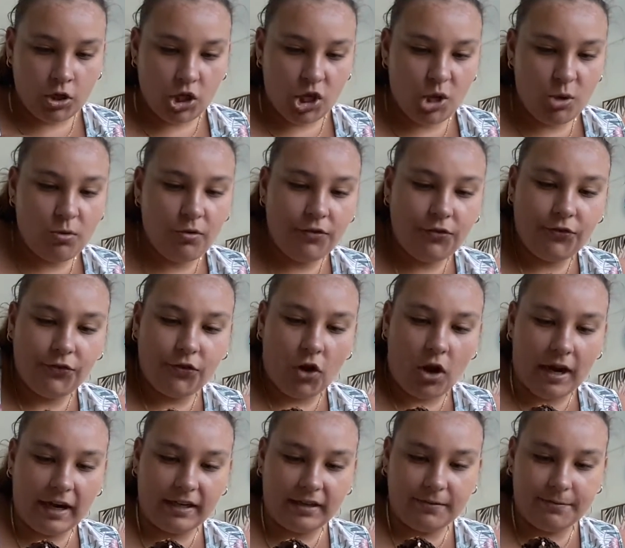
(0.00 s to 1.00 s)
You will
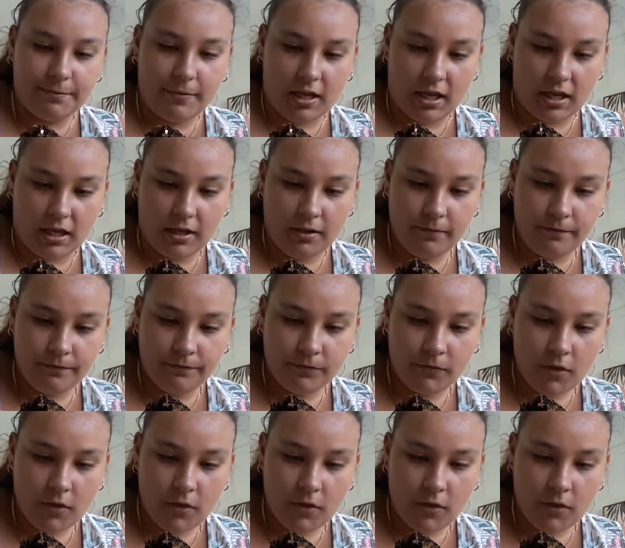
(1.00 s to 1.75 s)
find me